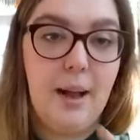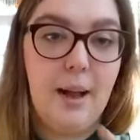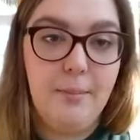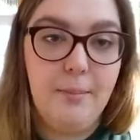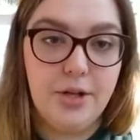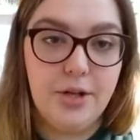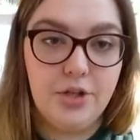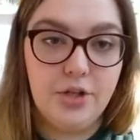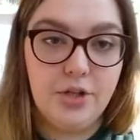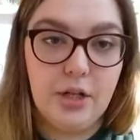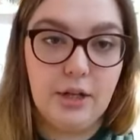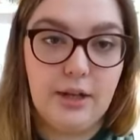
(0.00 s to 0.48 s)

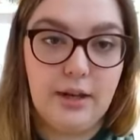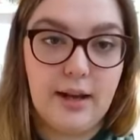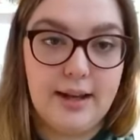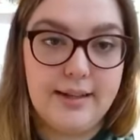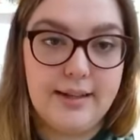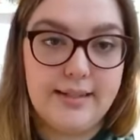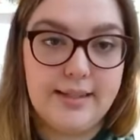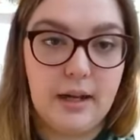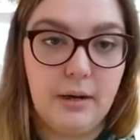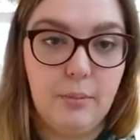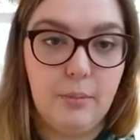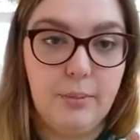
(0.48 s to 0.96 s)
I'm going to show
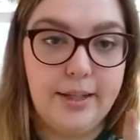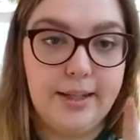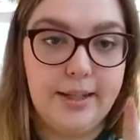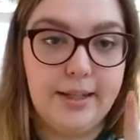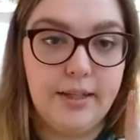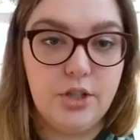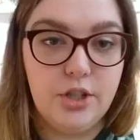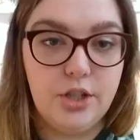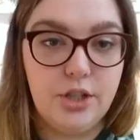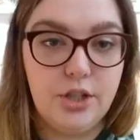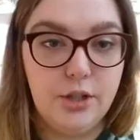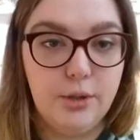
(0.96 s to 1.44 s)
you guys how to
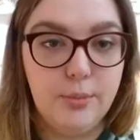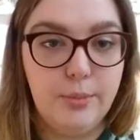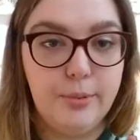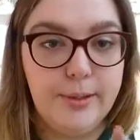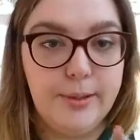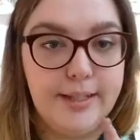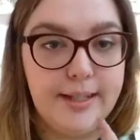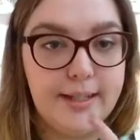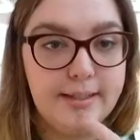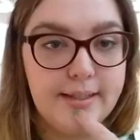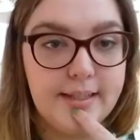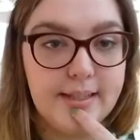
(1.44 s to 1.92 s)
plant
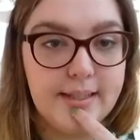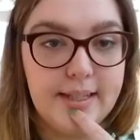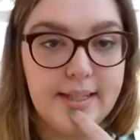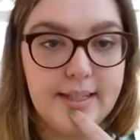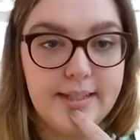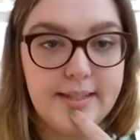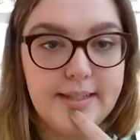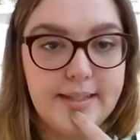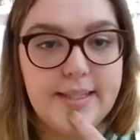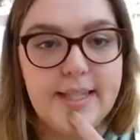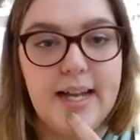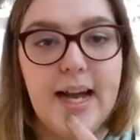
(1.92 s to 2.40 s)
2 plants
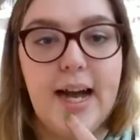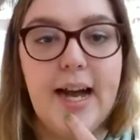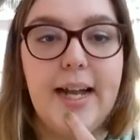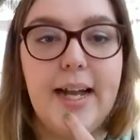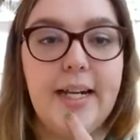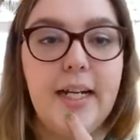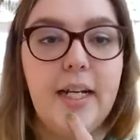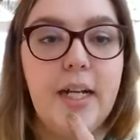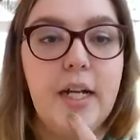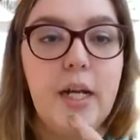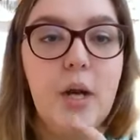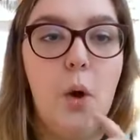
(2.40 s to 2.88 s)

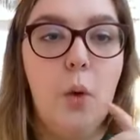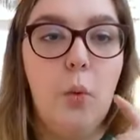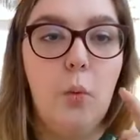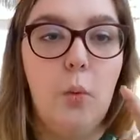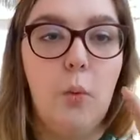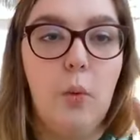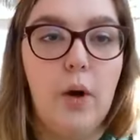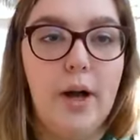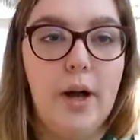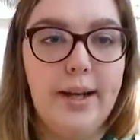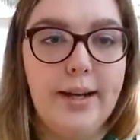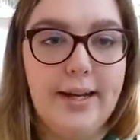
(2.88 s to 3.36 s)
inside.
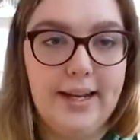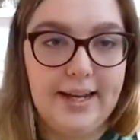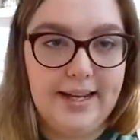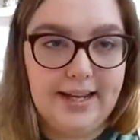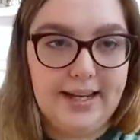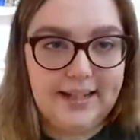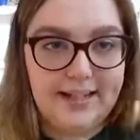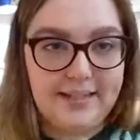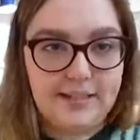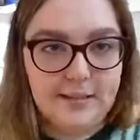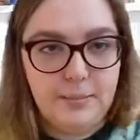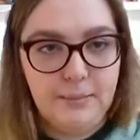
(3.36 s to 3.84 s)
One
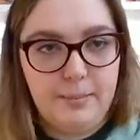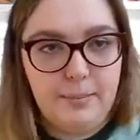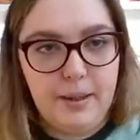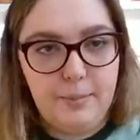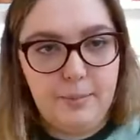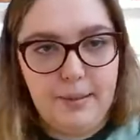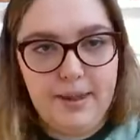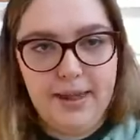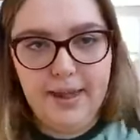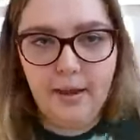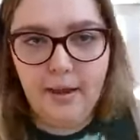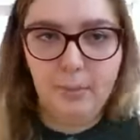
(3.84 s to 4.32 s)
is
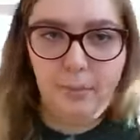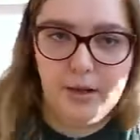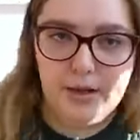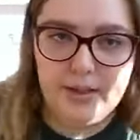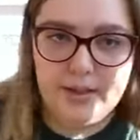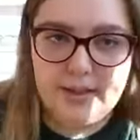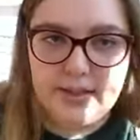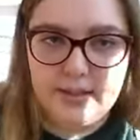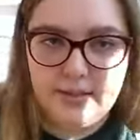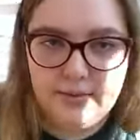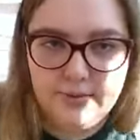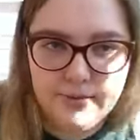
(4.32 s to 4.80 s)
my pink
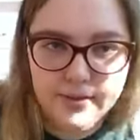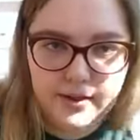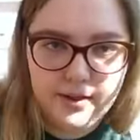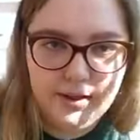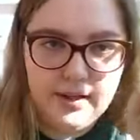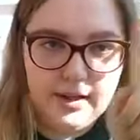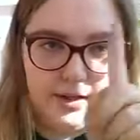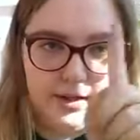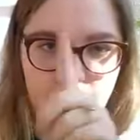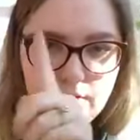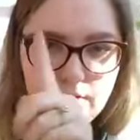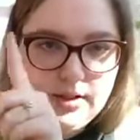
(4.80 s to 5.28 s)
princess
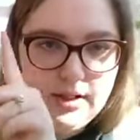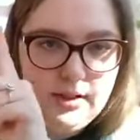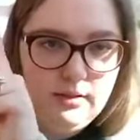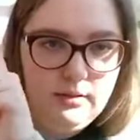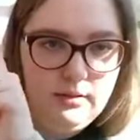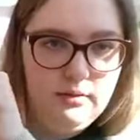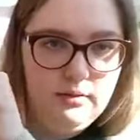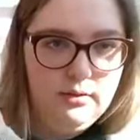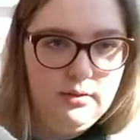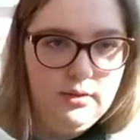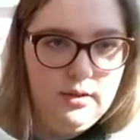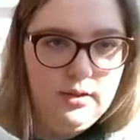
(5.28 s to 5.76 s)

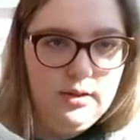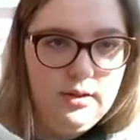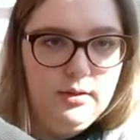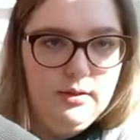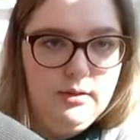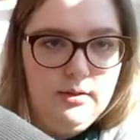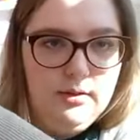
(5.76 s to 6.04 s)
philodendron